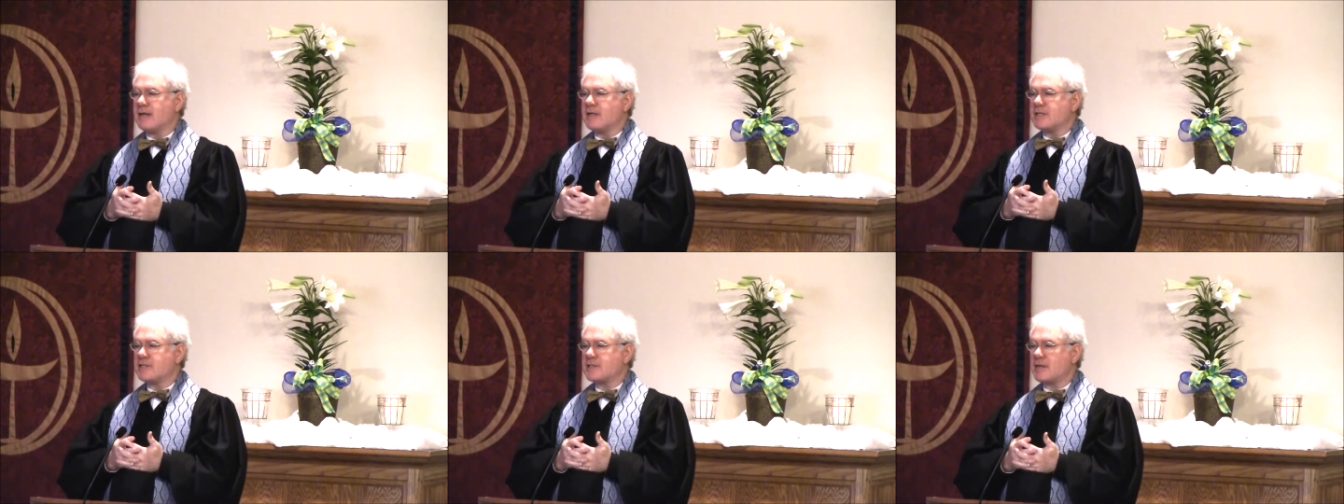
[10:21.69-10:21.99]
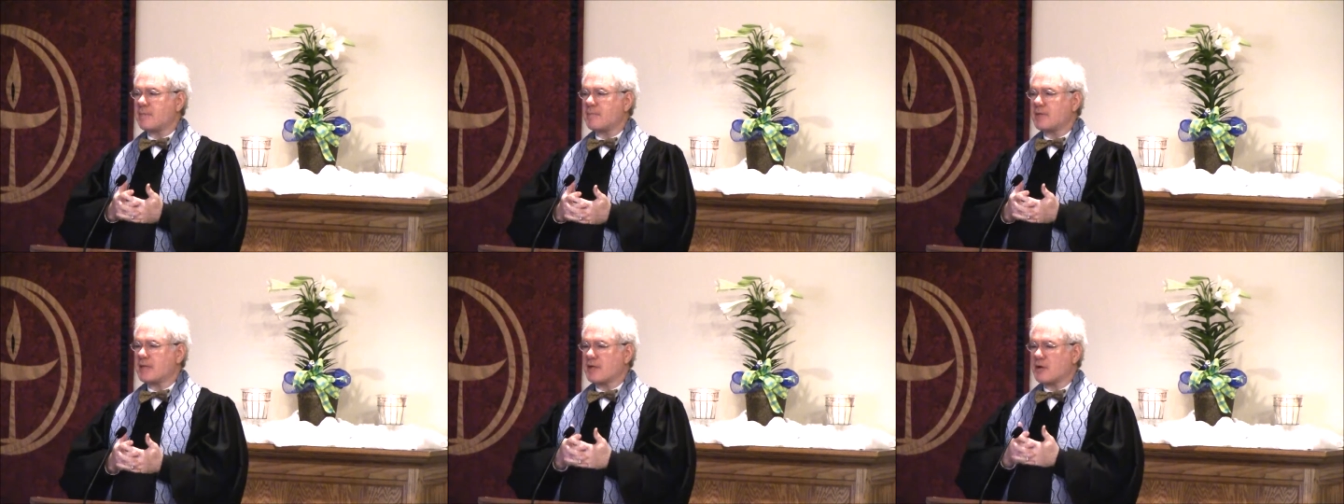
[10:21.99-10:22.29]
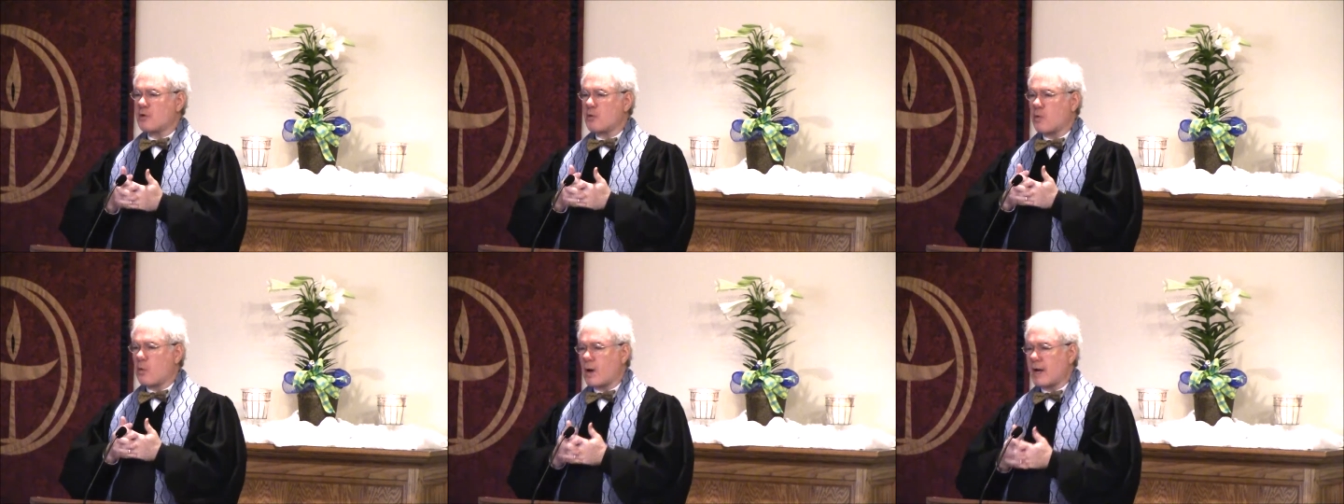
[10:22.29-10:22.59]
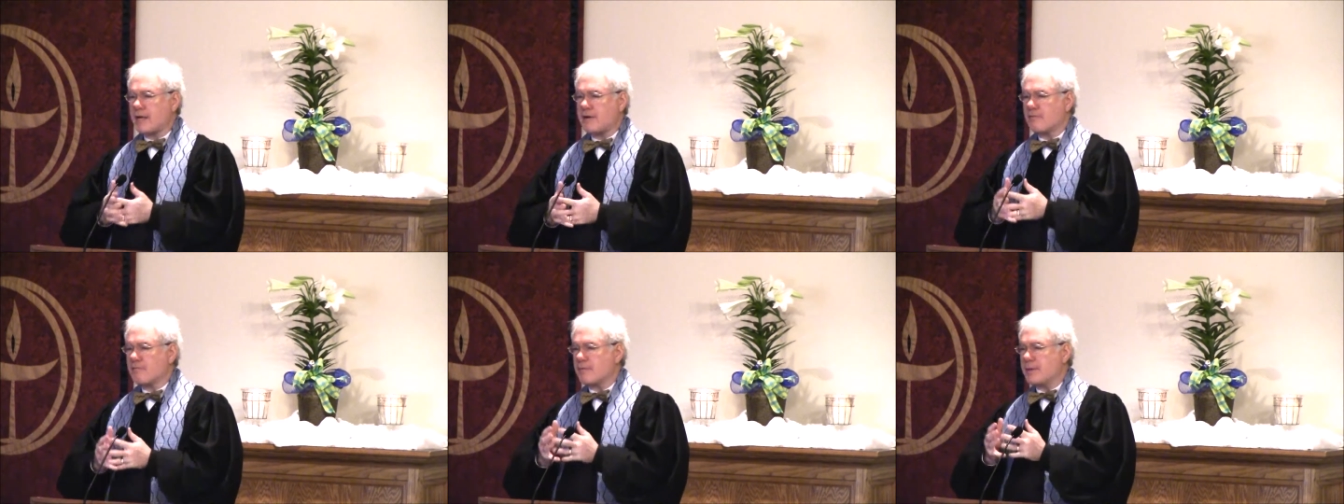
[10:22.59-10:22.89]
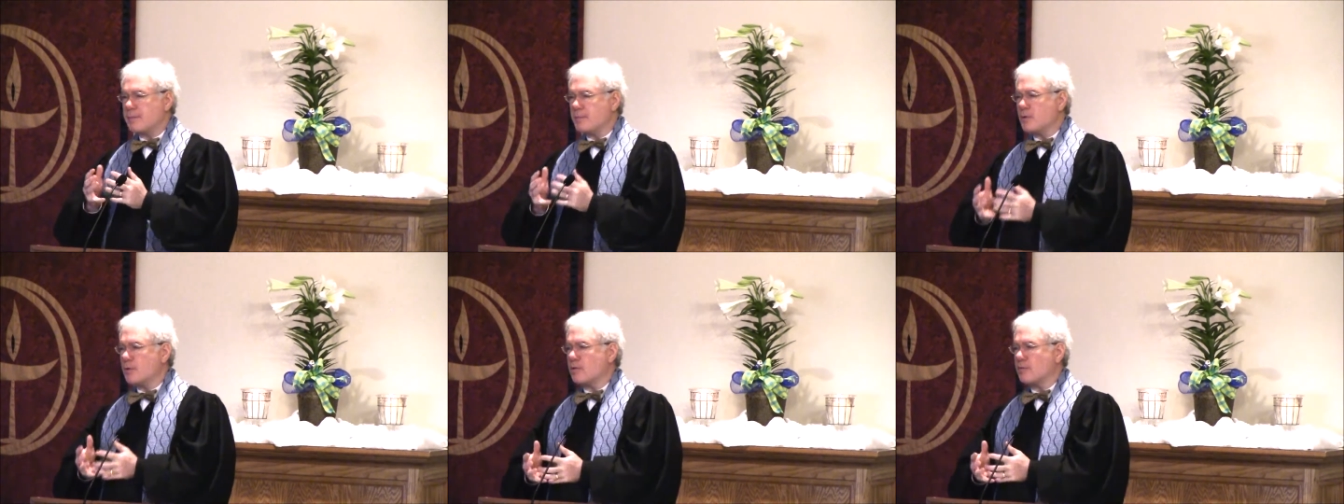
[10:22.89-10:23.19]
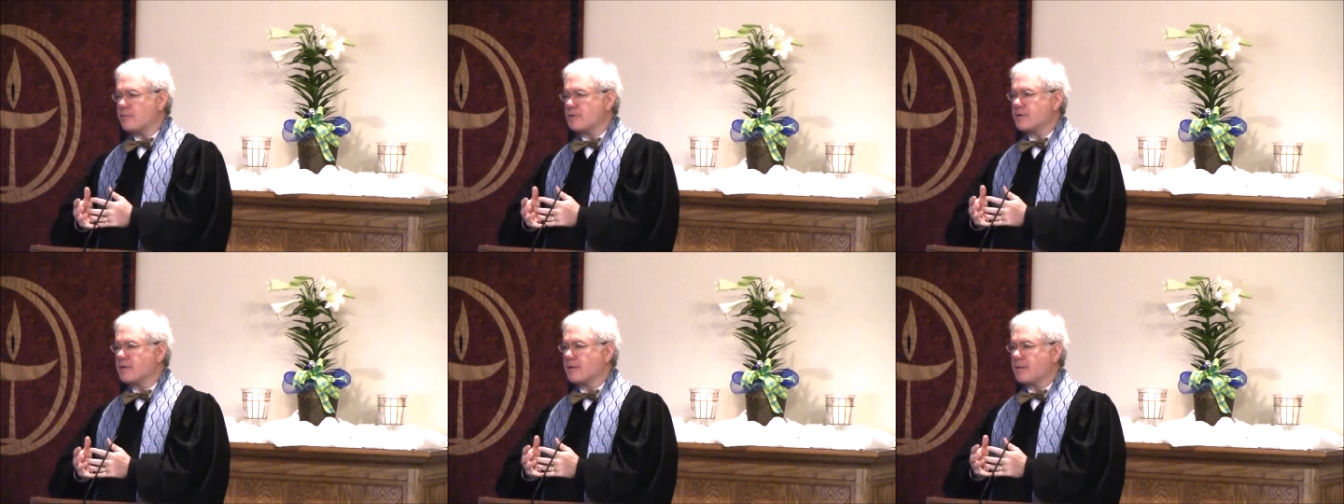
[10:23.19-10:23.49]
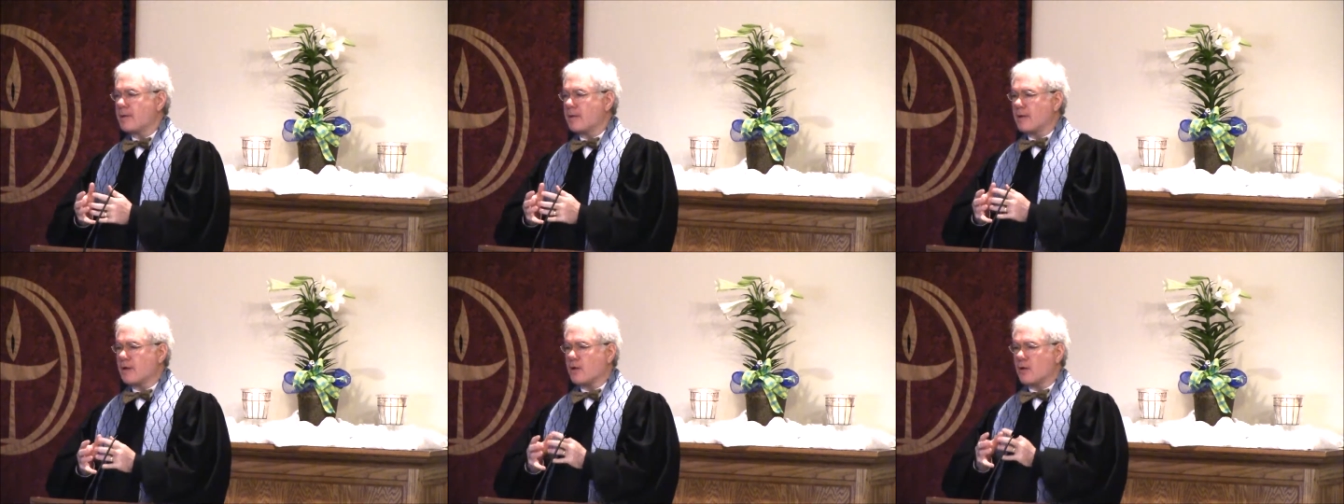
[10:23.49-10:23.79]
something quite removed,
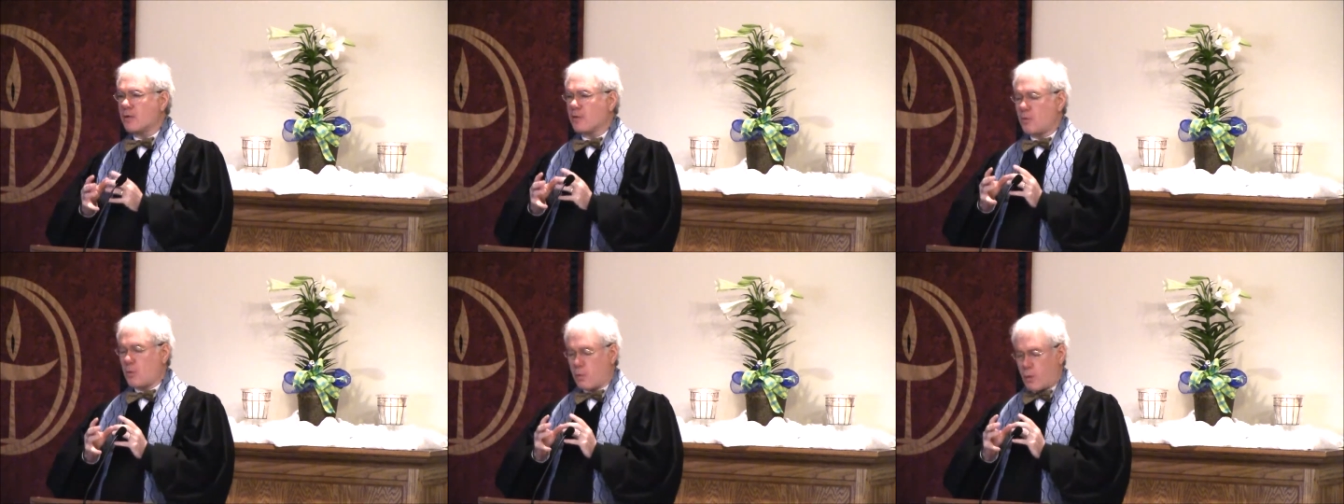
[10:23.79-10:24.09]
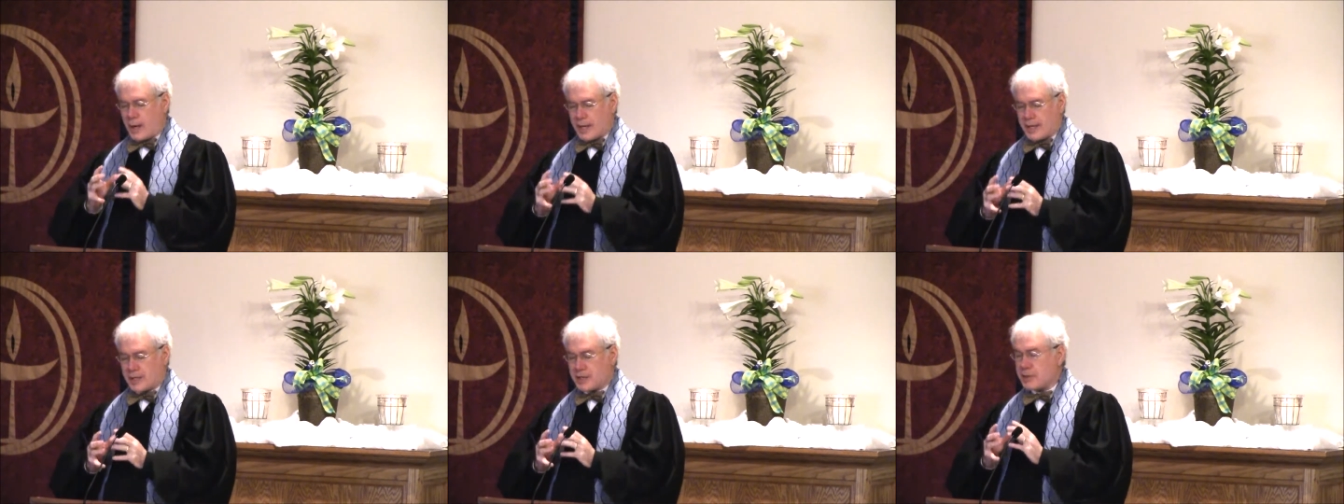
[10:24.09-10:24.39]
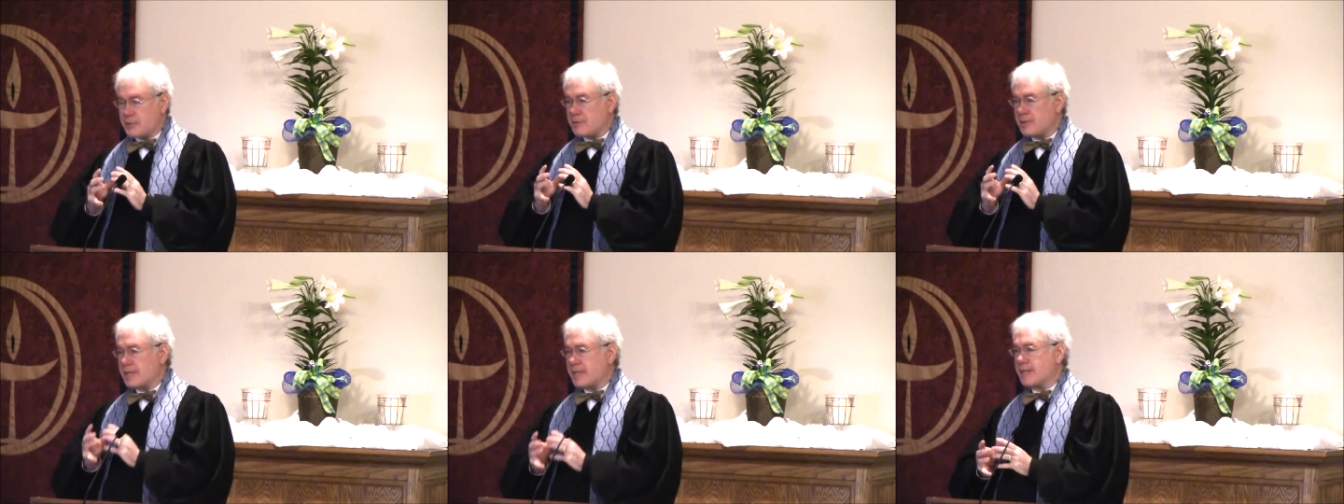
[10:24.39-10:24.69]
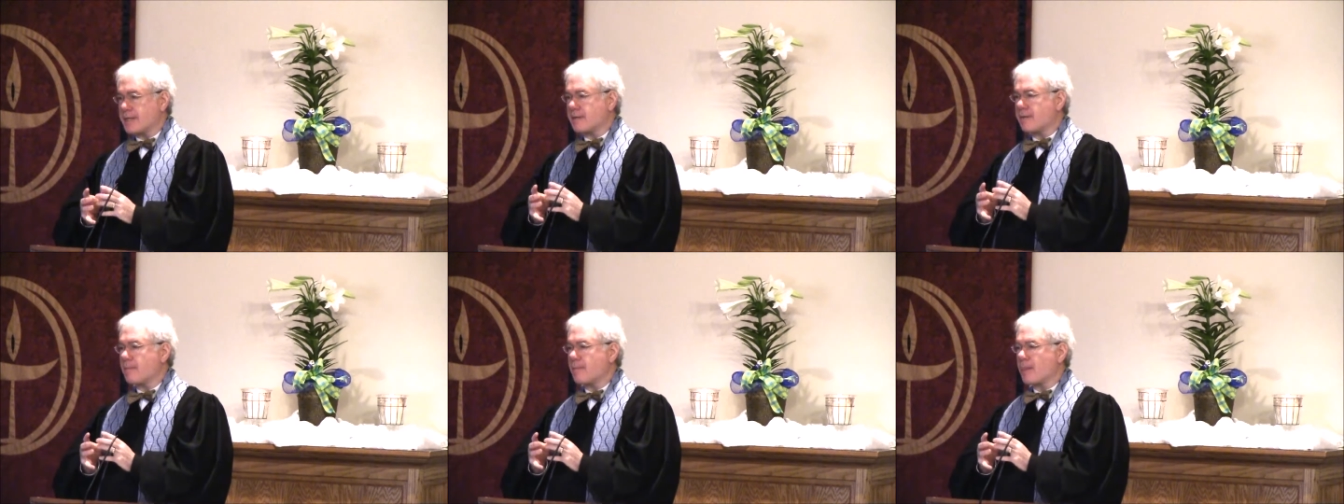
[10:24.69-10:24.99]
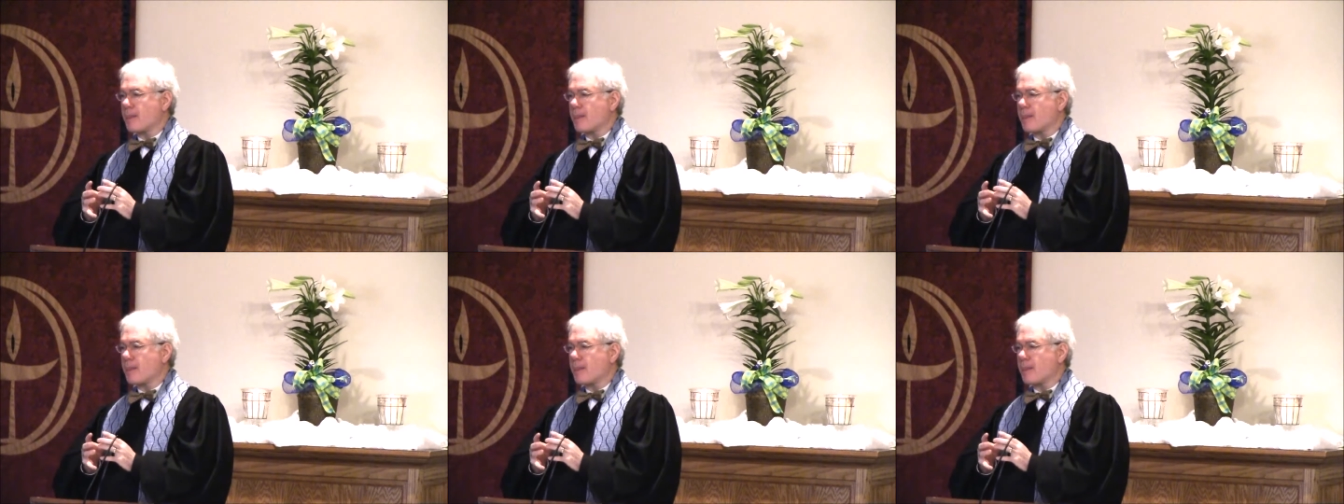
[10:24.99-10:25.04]
quite unique,